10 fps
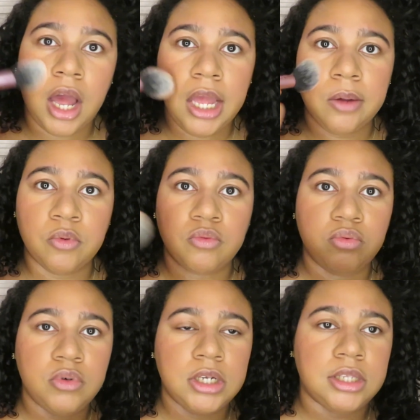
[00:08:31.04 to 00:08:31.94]
I
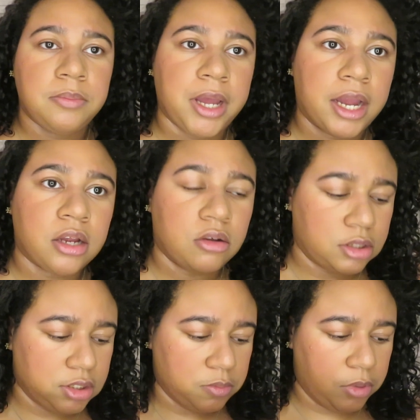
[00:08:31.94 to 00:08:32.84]
am really packing on
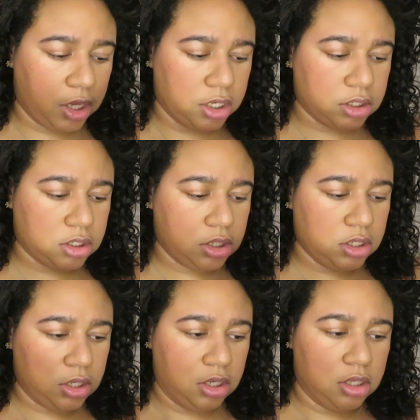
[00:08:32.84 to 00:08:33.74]
this blush.
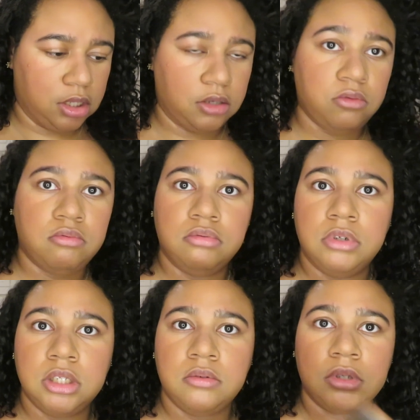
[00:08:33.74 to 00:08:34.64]
Like, you
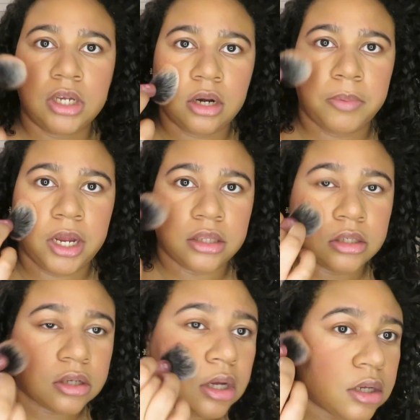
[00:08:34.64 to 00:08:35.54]
really gotta pack
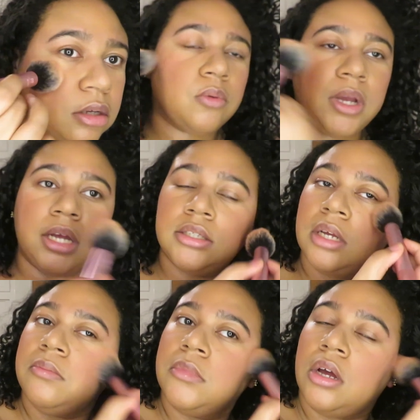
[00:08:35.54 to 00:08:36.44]
this on. We got
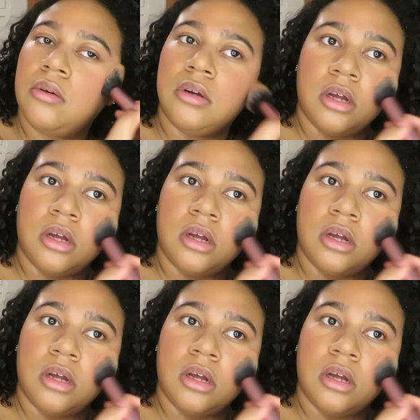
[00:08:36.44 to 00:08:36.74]
something going